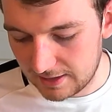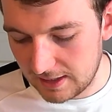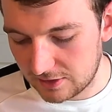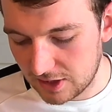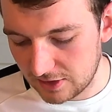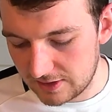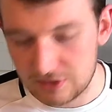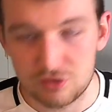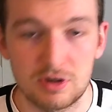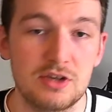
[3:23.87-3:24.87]
It does
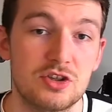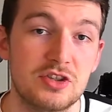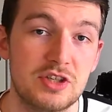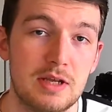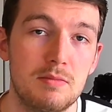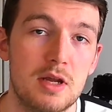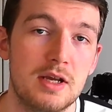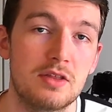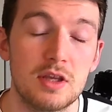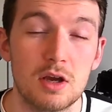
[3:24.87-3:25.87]
literally just seem
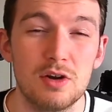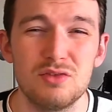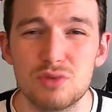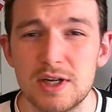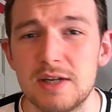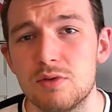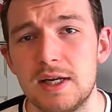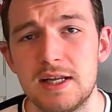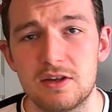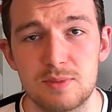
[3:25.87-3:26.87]
like the only
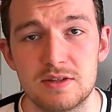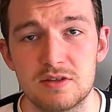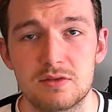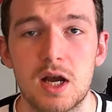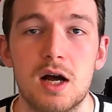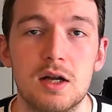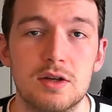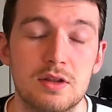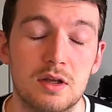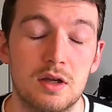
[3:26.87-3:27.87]
really expensive card
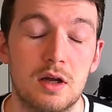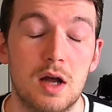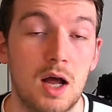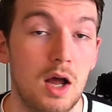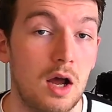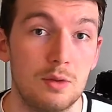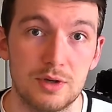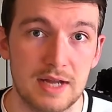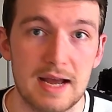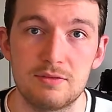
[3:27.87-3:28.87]
that I
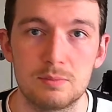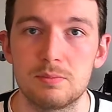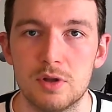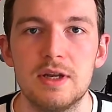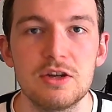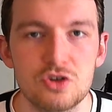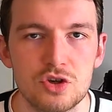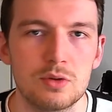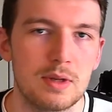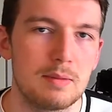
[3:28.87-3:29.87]
would have an
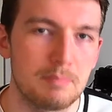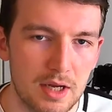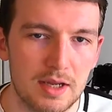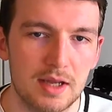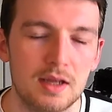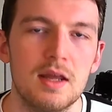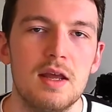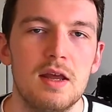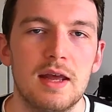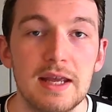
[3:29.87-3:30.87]
issue in buying
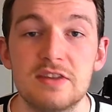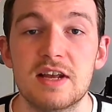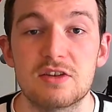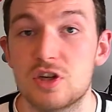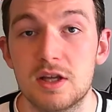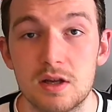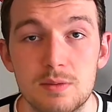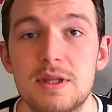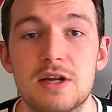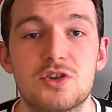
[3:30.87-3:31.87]
is actually going to
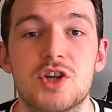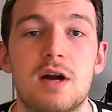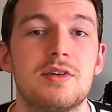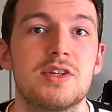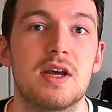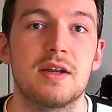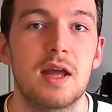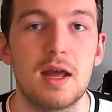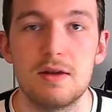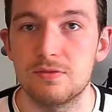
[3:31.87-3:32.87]
be that Charizard.
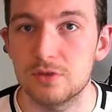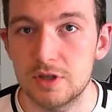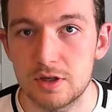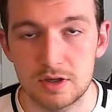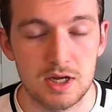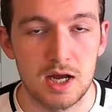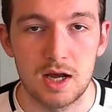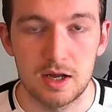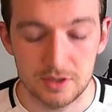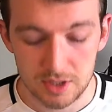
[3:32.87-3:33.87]
Every other
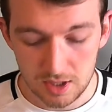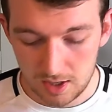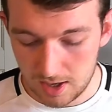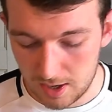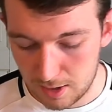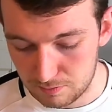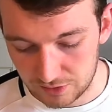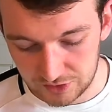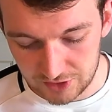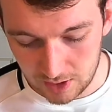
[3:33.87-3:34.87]
card,
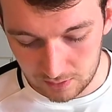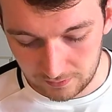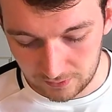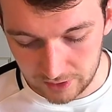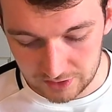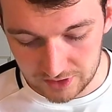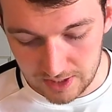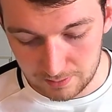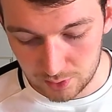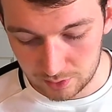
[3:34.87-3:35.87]
so for
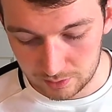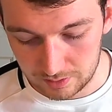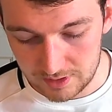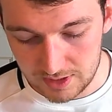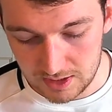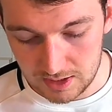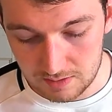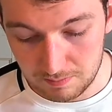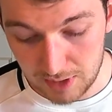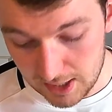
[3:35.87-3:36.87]
example
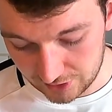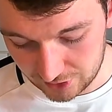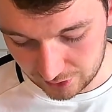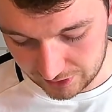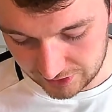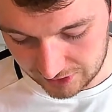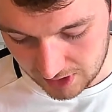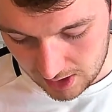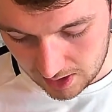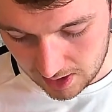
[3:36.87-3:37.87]
the Blastoise
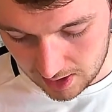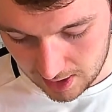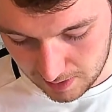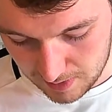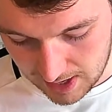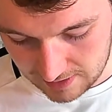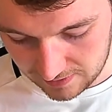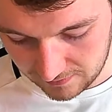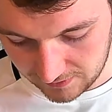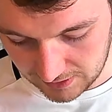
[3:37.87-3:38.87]
and
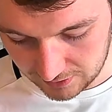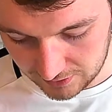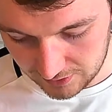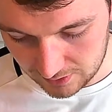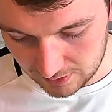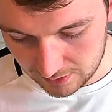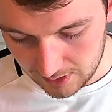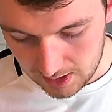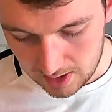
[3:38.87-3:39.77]
the Venusaur,